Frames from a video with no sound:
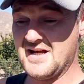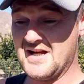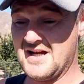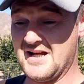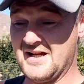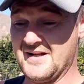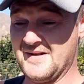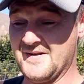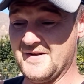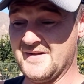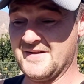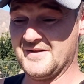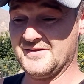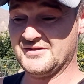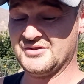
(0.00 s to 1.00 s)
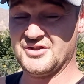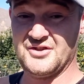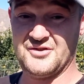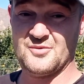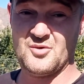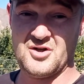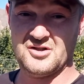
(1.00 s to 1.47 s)
and
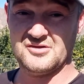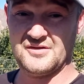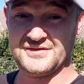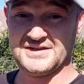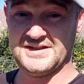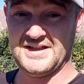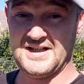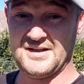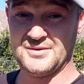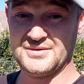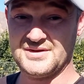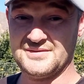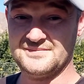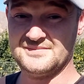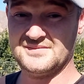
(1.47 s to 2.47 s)
turned the water off to the house.